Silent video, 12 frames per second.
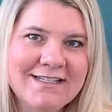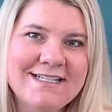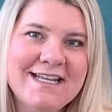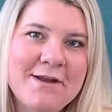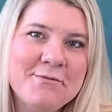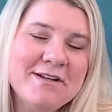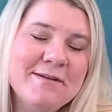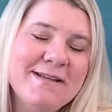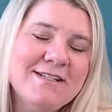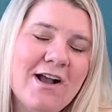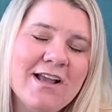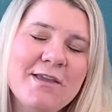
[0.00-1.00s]
Today we're going to be
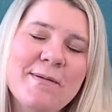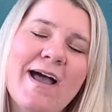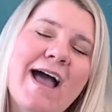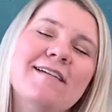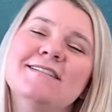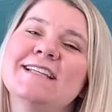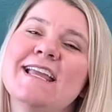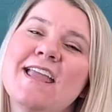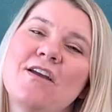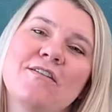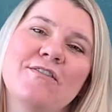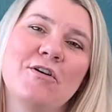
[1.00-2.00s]
talking about how to take
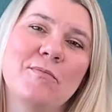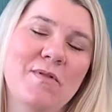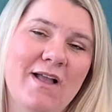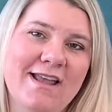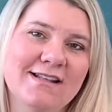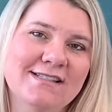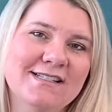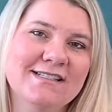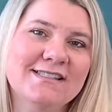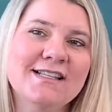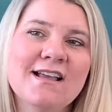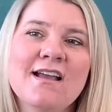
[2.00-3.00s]
care of your appliances.
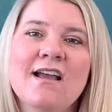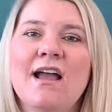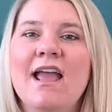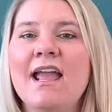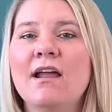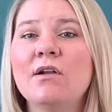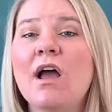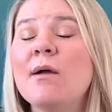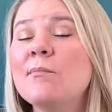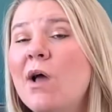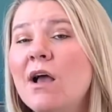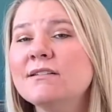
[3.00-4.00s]
And
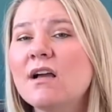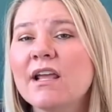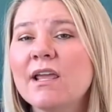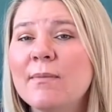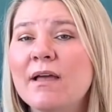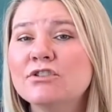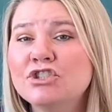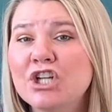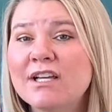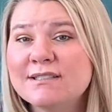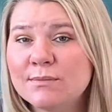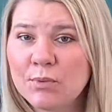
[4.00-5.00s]
I'm not talking about
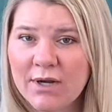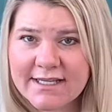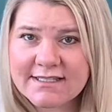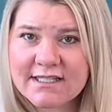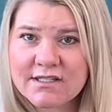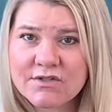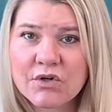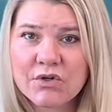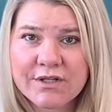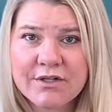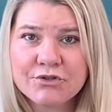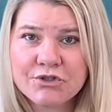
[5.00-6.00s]
just braces or
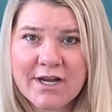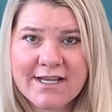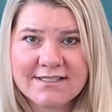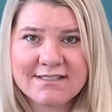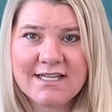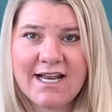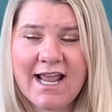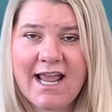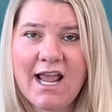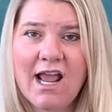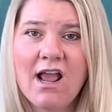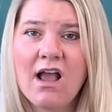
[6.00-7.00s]
clear trays
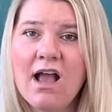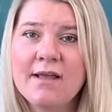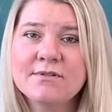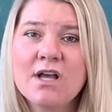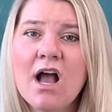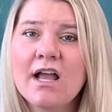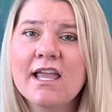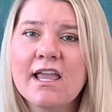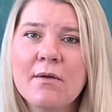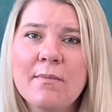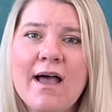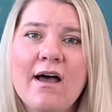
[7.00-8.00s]
today. I'm talking
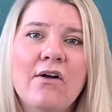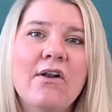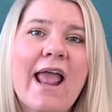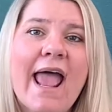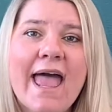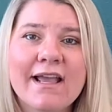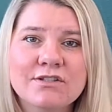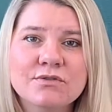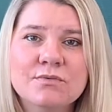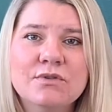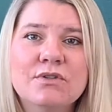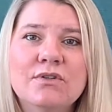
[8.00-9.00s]
about
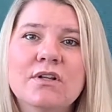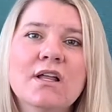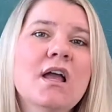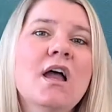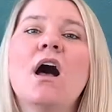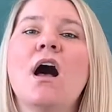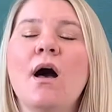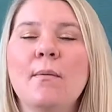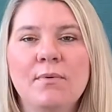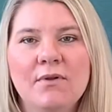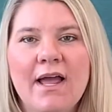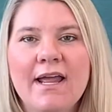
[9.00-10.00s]
actual
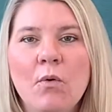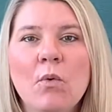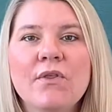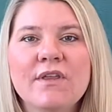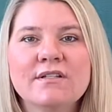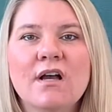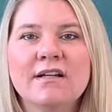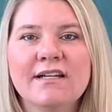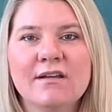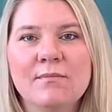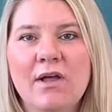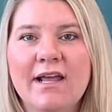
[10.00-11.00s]
orthodontic
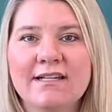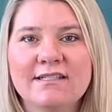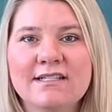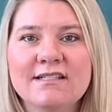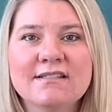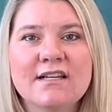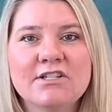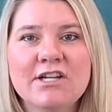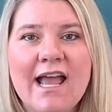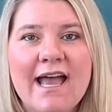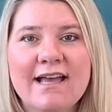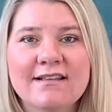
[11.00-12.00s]
appliances, such
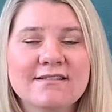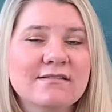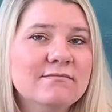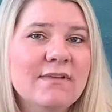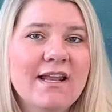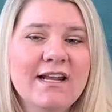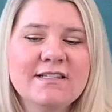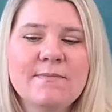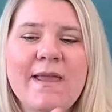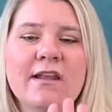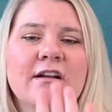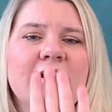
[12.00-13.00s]
as an
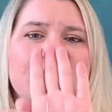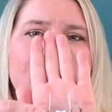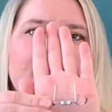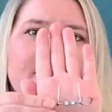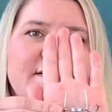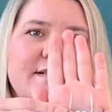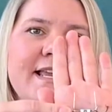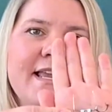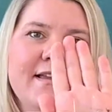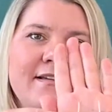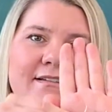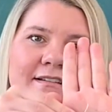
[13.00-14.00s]
expander.
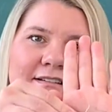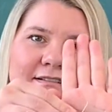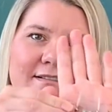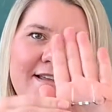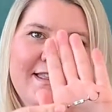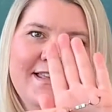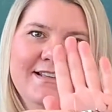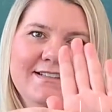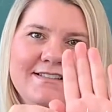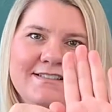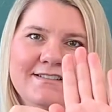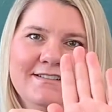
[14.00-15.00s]
See? Like
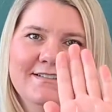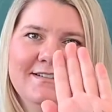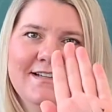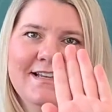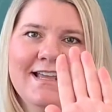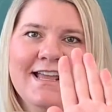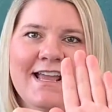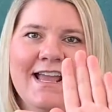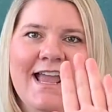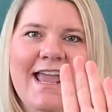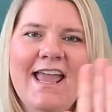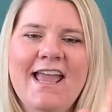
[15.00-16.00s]
this.
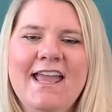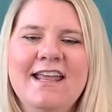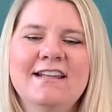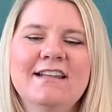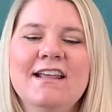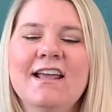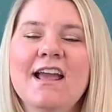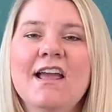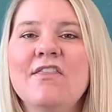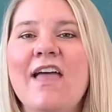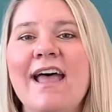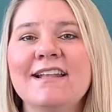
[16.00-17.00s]
And
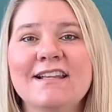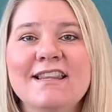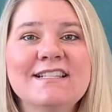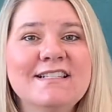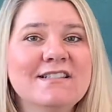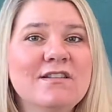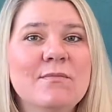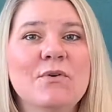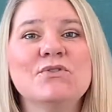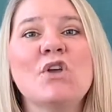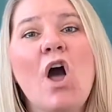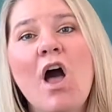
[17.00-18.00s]
this is the
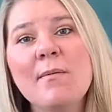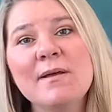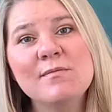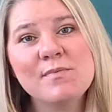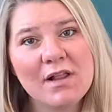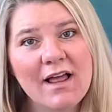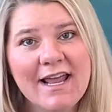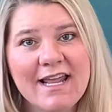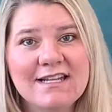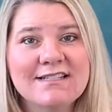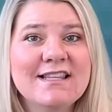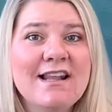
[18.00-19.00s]
most common
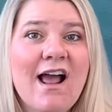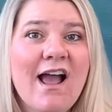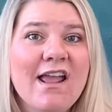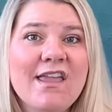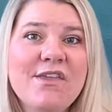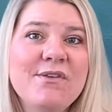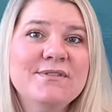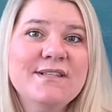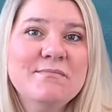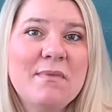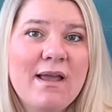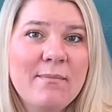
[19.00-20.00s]
appliance that I use
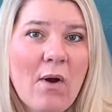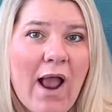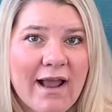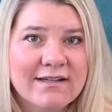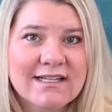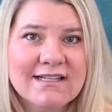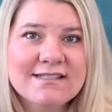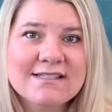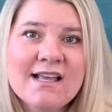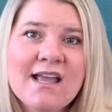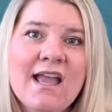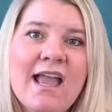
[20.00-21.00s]
in my practice.
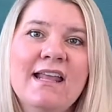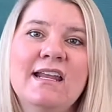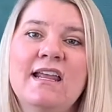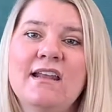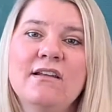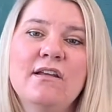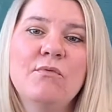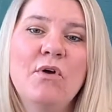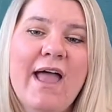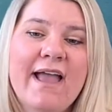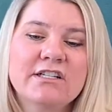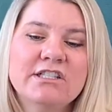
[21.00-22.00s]
And it will
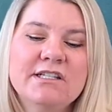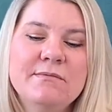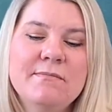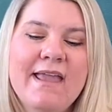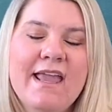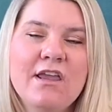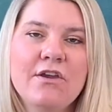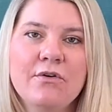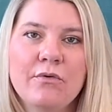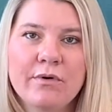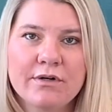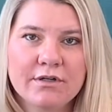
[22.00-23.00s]
actually make
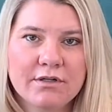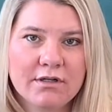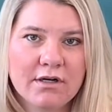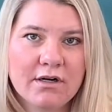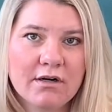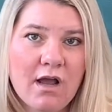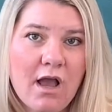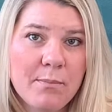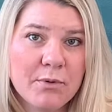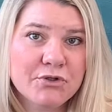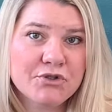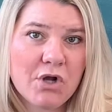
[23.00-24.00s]
your
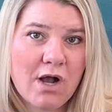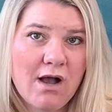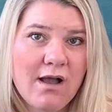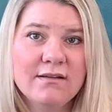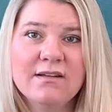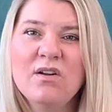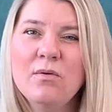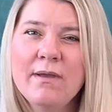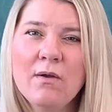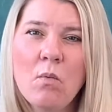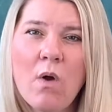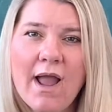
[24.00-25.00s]
upper jaw a little
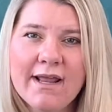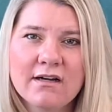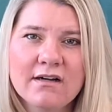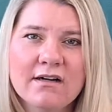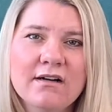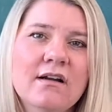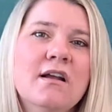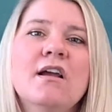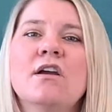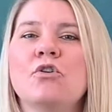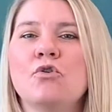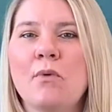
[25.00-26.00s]
bit wider
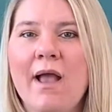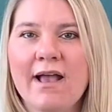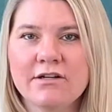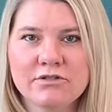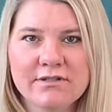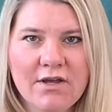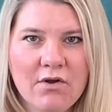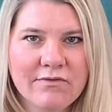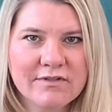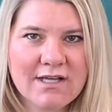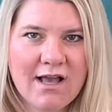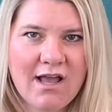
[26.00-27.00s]
gradually
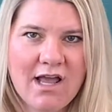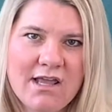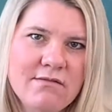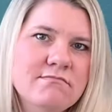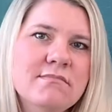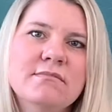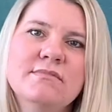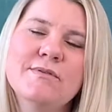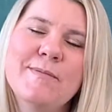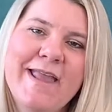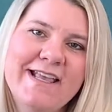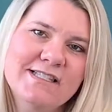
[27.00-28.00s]
over time to
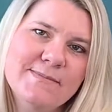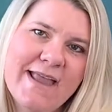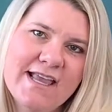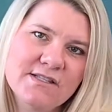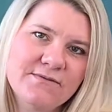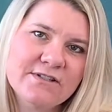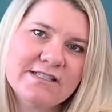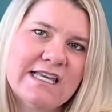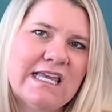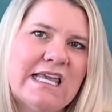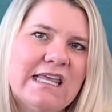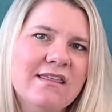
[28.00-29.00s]
make space for
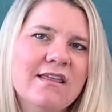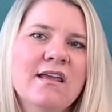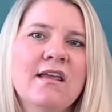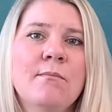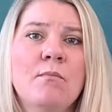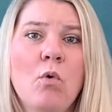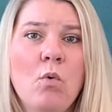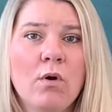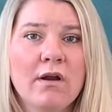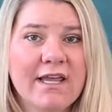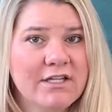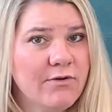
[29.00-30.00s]
teeth
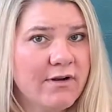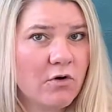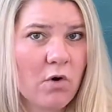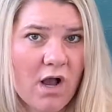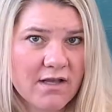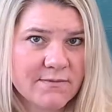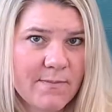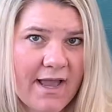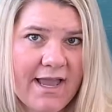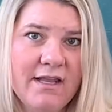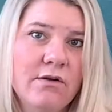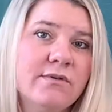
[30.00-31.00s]
or get you at a
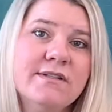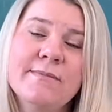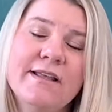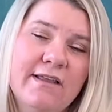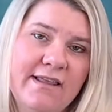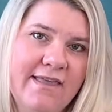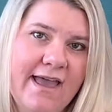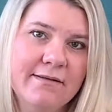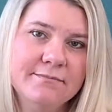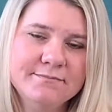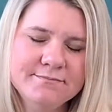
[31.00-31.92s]
crossbite or something like that.